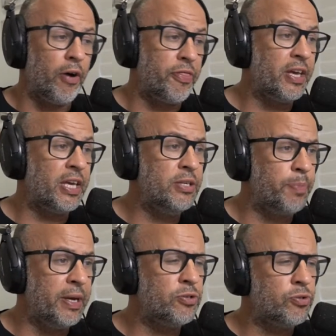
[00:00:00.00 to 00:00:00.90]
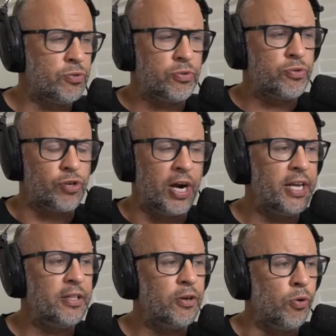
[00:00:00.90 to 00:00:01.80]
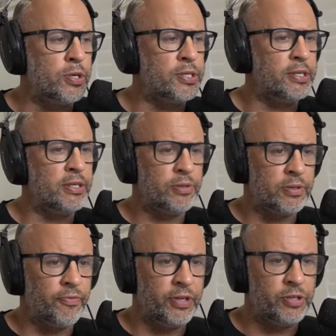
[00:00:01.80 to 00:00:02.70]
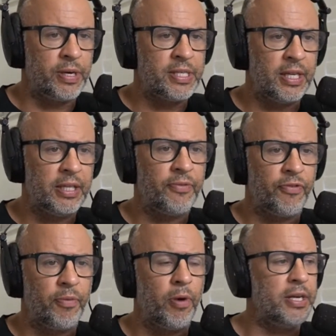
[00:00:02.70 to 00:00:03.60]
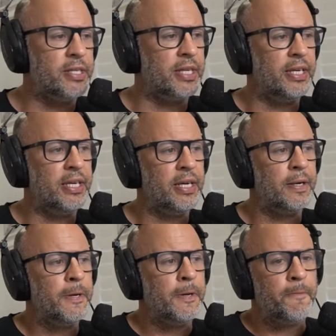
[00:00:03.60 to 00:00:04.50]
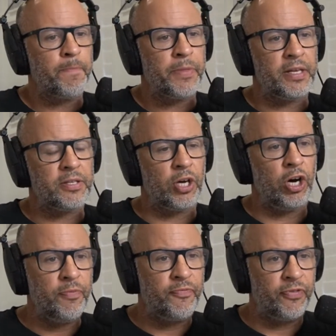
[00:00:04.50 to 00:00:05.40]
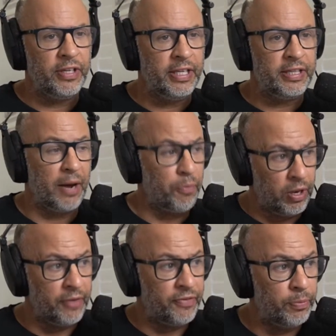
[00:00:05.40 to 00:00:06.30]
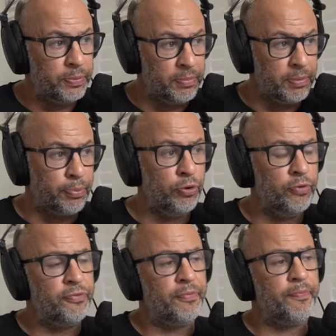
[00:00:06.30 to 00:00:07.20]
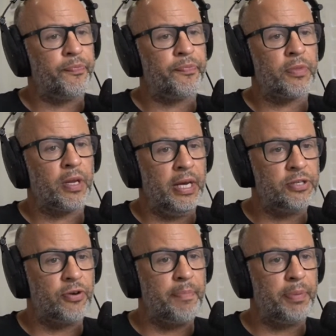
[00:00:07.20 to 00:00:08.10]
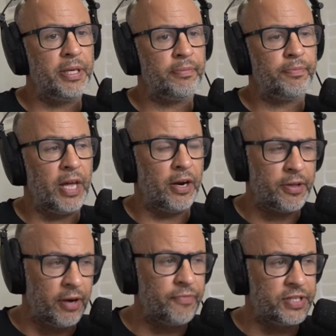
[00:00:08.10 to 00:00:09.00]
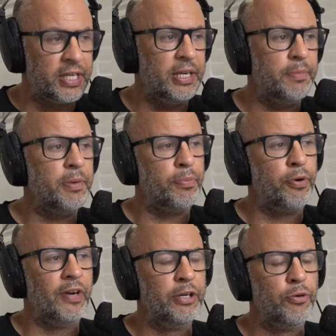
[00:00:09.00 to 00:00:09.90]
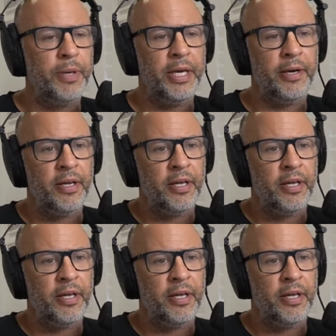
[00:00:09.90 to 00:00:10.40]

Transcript: think he's been training in the Caucasus for his wrestling, from my understanding. And so hopefully that will have helped him improve his grappling. And I've seen him improve a little bit.